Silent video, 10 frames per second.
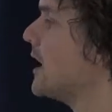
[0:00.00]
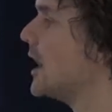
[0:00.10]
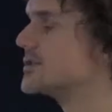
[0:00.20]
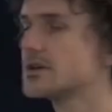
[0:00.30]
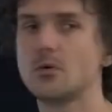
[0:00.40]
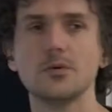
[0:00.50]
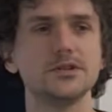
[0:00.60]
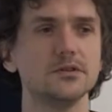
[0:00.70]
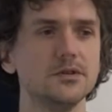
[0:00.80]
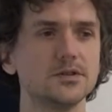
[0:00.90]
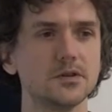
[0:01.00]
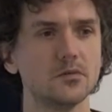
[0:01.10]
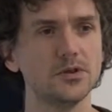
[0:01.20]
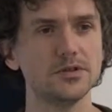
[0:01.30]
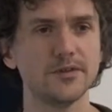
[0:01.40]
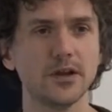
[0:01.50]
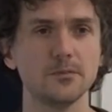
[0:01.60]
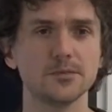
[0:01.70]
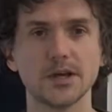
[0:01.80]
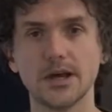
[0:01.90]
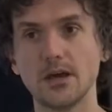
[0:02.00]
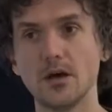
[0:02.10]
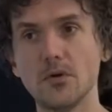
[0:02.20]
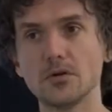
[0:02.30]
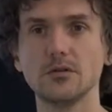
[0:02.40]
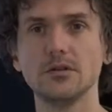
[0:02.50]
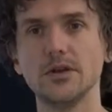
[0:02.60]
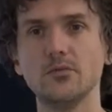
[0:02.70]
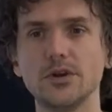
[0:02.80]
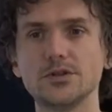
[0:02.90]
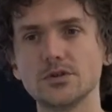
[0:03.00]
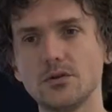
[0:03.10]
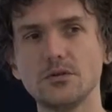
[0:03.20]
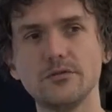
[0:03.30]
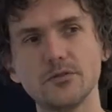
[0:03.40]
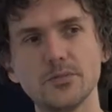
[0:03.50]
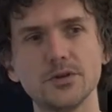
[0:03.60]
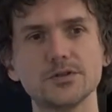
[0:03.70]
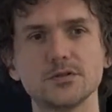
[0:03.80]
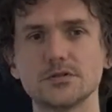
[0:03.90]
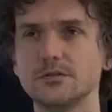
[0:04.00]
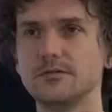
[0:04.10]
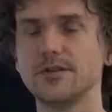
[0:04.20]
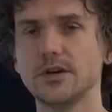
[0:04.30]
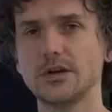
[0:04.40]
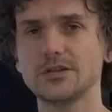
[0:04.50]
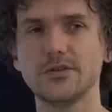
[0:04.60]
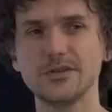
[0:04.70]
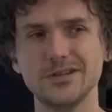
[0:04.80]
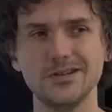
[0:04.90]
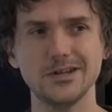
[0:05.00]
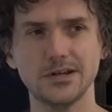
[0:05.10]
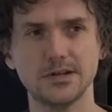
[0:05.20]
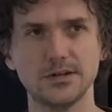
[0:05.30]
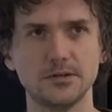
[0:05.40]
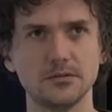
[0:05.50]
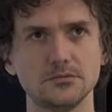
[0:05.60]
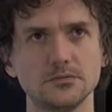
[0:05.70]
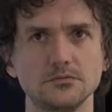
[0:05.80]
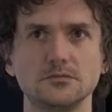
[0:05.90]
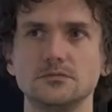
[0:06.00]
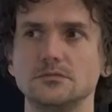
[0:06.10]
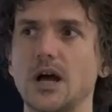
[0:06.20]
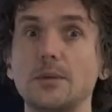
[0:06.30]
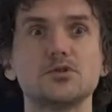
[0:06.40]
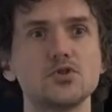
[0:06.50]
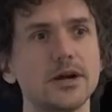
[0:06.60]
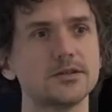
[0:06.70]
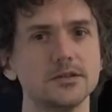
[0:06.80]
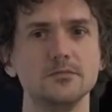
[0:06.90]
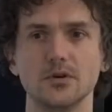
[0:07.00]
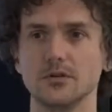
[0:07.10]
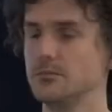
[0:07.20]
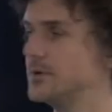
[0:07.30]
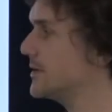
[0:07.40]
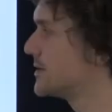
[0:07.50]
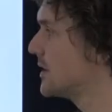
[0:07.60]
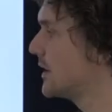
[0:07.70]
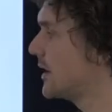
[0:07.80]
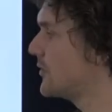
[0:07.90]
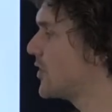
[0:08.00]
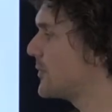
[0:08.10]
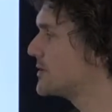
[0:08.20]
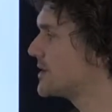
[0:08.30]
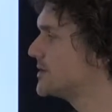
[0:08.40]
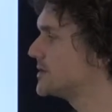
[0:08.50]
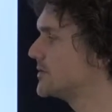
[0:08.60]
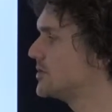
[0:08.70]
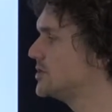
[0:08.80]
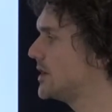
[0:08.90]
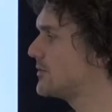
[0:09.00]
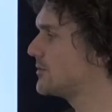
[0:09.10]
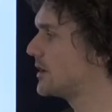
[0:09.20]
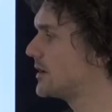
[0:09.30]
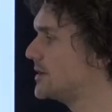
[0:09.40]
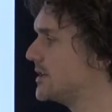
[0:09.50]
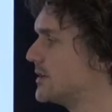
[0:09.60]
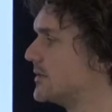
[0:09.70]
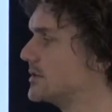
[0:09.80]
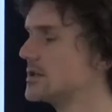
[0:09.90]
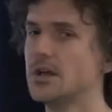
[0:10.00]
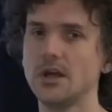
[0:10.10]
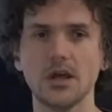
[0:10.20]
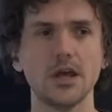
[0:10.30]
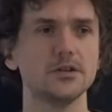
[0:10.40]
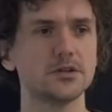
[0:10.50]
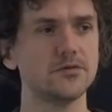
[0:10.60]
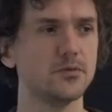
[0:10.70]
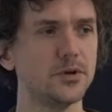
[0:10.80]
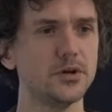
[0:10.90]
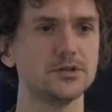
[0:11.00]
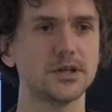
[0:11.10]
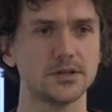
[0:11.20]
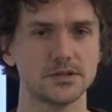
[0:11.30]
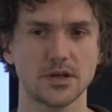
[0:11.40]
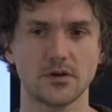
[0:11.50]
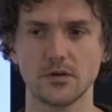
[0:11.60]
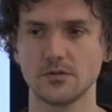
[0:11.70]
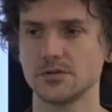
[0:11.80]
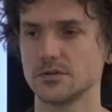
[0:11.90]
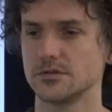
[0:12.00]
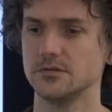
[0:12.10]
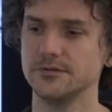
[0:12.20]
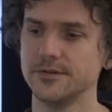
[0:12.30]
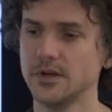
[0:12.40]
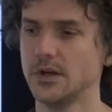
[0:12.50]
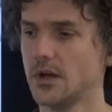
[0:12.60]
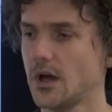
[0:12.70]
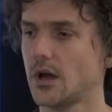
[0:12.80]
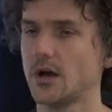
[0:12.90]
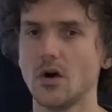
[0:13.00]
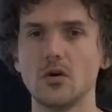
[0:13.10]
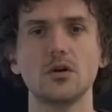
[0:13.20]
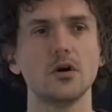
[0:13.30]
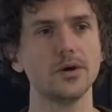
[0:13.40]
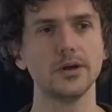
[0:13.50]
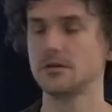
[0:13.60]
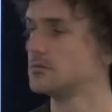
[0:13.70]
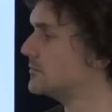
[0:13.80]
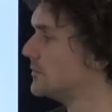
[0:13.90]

And so what we do is we developed a model in which all of the birds sort of, it's a very abstracted model, but it represents the general idea that each of the birds has their own sort of ongoing